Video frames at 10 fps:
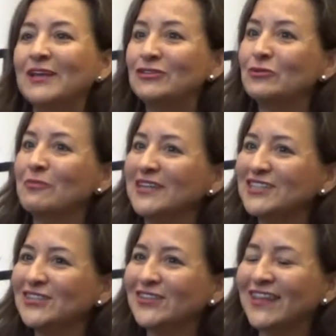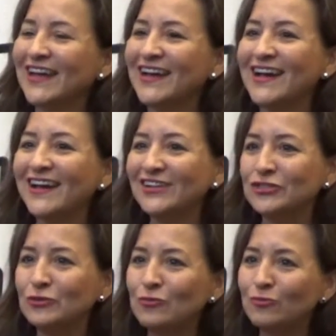You mentioned that
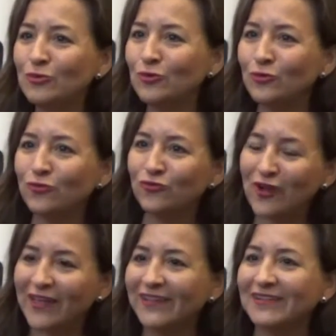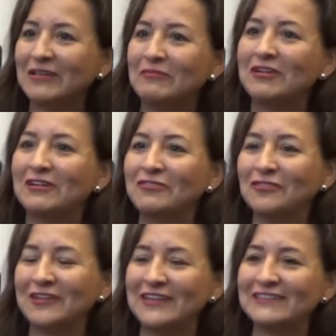your father immigrated
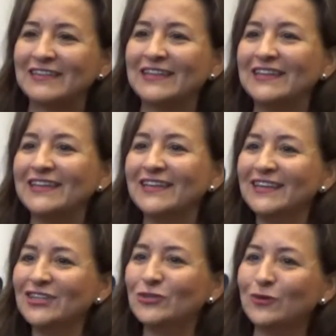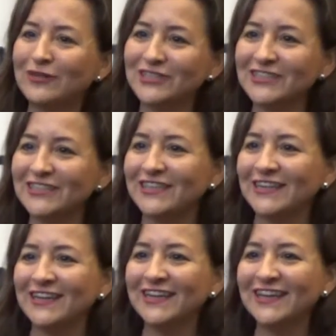from Italy to
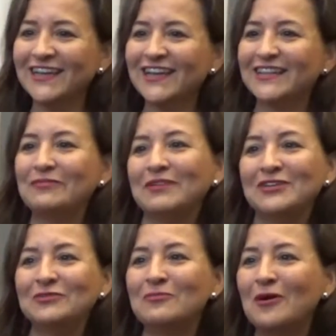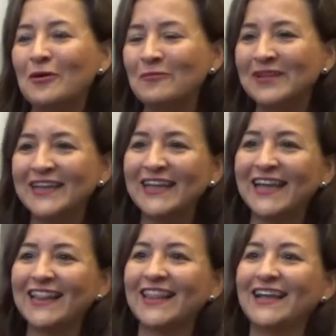Argentina. Mm-hmm. They met your mom,
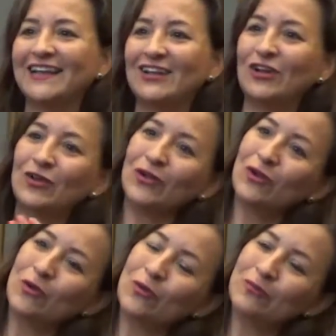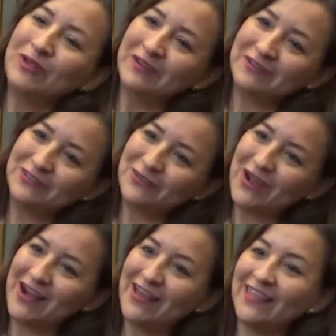and they come here to
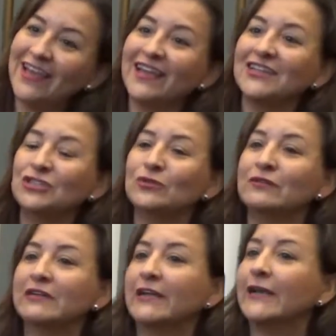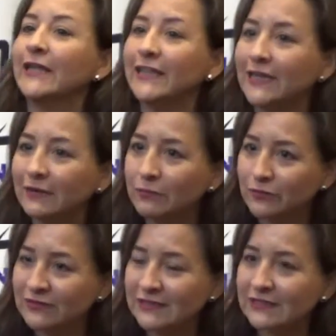Canada, and you are a
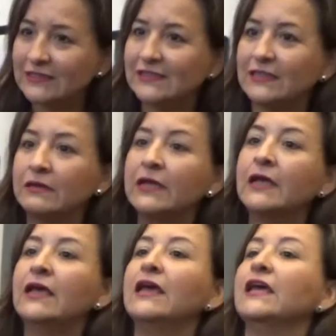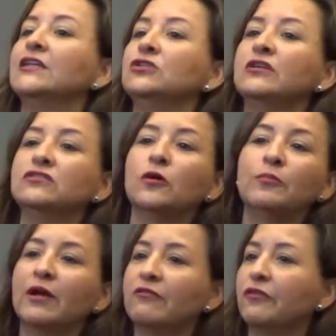Canadian-born citizen, and you are so
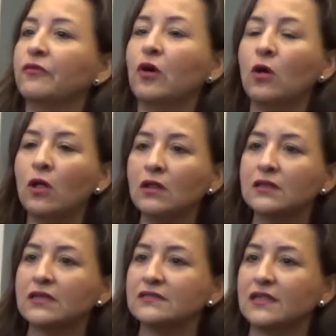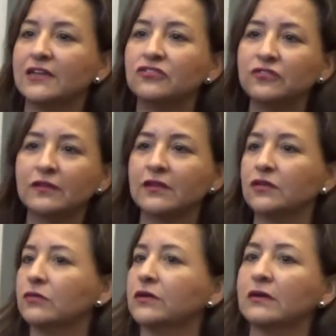proud of all this. Like, you feel that
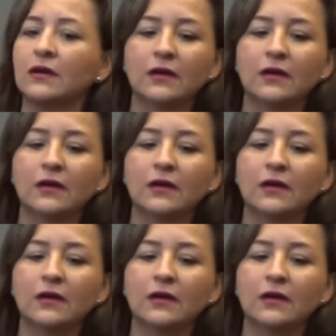you are